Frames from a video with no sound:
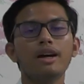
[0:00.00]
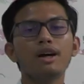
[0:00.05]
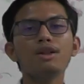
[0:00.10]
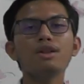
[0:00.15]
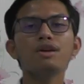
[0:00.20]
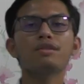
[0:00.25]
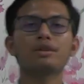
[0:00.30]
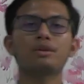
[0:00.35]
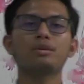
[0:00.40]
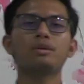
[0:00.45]

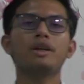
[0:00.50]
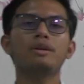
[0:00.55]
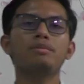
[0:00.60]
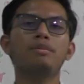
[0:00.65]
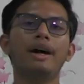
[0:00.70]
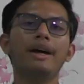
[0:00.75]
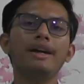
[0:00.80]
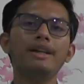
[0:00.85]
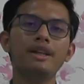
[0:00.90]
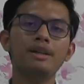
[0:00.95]
Hello everyone,
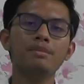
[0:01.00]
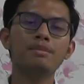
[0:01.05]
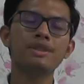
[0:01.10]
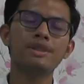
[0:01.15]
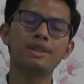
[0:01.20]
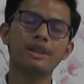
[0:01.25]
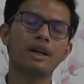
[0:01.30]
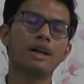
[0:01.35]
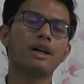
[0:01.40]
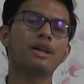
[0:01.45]
my name
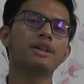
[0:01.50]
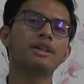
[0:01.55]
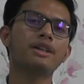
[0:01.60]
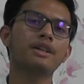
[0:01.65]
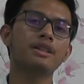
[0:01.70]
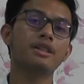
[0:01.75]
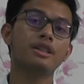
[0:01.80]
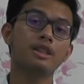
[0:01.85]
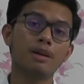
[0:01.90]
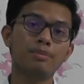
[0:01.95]
is
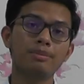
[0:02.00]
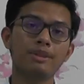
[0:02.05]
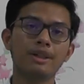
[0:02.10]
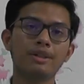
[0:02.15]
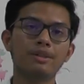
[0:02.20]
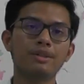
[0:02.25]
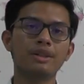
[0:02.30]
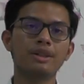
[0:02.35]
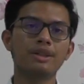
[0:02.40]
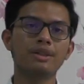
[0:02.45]
Ardian
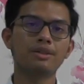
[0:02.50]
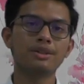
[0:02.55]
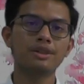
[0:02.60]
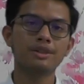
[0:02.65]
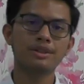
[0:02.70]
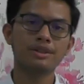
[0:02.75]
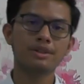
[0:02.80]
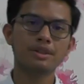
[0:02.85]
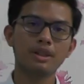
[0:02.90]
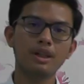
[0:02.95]
Saptaguna
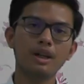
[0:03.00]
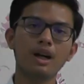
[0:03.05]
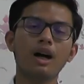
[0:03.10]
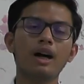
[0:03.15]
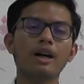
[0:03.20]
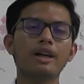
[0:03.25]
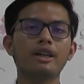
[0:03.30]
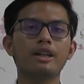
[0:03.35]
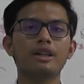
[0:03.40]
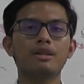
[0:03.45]
Yudistira.
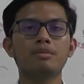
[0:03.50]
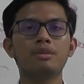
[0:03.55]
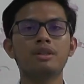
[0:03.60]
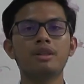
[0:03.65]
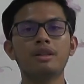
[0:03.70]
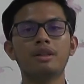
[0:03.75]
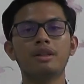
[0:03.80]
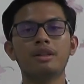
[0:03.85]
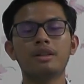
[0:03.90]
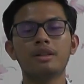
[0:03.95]
I am
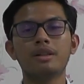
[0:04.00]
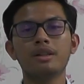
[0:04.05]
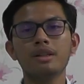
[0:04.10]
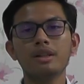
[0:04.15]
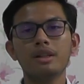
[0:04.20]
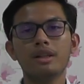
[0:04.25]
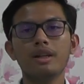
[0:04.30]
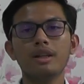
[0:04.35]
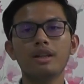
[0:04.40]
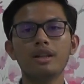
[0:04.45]
a
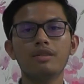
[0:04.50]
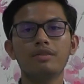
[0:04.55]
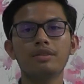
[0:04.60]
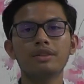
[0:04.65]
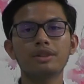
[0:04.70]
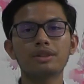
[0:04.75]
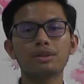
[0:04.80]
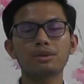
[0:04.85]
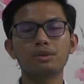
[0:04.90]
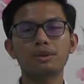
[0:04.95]

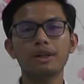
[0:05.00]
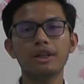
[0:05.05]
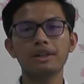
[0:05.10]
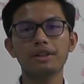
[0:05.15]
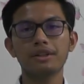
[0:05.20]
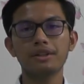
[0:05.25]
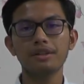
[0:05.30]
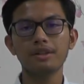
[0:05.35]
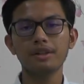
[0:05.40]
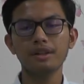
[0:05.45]
11th
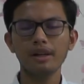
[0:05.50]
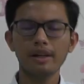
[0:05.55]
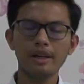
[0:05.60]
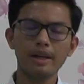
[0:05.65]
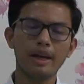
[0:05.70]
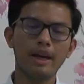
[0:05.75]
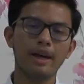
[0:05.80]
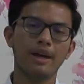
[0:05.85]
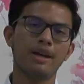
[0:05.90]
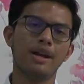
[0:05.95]
grader
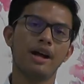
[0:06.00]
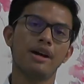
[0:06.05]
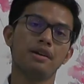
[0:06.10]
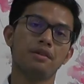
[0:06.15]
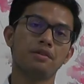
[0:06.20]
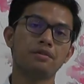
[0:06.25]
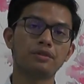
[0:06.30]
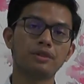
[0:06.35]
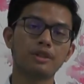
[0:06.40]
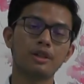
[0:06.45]
and I
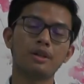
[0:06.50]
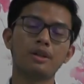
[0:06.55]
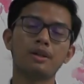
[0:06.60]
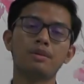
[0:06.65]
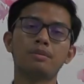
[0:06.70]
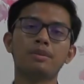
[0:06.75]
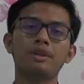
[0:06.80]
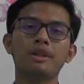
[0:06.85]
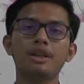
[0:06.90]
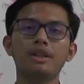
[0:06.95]
am
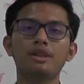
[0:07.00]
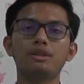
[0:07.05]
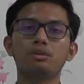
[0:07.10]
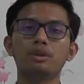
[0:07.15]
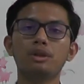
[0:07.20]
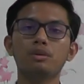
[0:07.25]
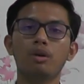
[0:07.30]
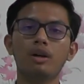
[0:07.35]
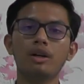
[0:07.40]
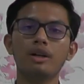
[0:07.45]
from
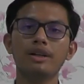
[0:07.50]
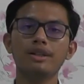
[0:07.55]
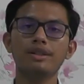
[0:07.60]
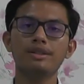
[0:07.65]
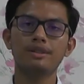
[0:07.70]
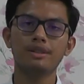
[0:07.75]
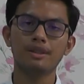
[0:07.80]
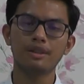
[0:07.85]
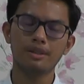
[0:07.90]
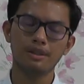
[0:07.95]
Dwiwarna
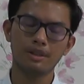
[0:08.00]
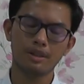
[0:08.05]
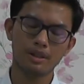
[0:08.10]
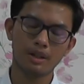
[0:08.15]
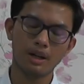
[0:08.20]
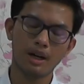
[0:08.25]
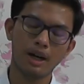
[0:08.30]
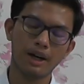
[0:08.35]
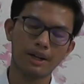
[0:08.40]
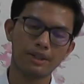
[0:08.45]

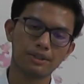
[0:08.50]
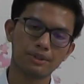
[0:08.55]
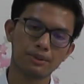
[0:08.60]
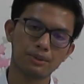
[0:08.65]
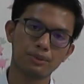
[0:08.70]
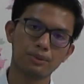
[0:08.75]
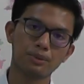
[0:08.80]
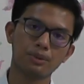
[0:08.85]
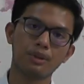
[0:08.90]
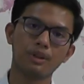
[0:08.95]
Senior High
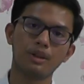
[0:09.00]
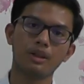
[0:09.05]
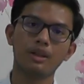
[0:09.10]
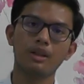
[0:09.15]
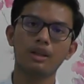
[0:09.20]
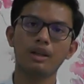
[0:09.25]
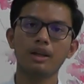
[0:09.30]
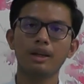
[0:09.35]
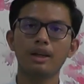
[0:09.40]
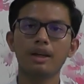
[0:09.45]
School.
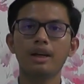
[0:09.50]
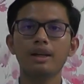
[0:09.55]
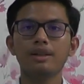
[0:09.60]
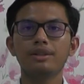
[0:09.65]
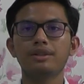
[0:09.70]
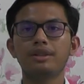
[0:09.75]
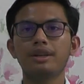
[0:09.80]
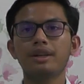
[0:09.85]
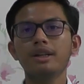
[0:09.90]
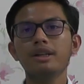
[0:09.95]

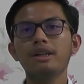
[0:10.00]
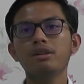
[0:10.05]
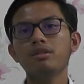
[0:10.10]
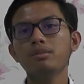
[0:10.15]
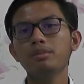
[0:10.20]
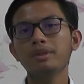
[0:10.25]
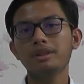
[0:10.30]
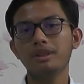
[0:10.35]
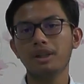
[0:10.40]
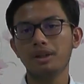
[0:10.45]
Today I
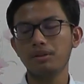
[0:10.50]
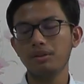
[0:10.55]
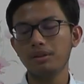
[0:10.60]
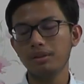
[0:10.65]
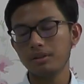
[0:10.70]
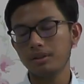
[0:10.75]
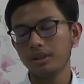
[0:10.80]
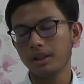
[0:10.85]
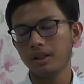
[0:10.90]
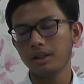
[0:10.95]
will be
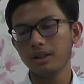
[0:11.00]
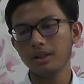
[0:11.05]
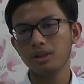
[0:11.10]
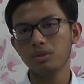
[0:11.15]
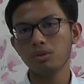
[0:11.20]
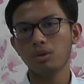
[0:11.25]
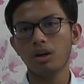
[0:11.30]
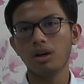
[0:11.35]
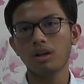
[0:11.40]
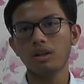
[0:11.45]
telling
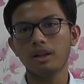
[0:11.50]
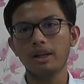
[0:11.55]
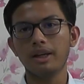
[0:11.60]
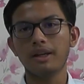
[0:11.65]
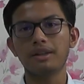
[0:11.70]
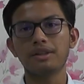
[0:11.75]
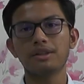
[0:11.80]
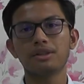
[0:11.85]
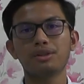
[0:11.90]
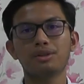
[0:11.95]
you all
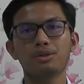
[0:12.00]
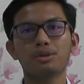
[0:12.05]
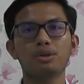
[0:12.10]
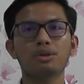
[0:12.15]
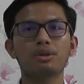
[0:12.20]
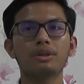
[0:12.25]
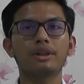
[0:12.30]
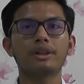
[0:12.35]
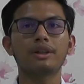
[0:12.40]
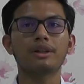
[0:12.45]
a
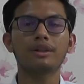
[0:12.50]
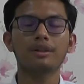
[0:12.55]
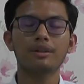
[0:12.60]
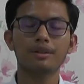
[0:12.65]
story.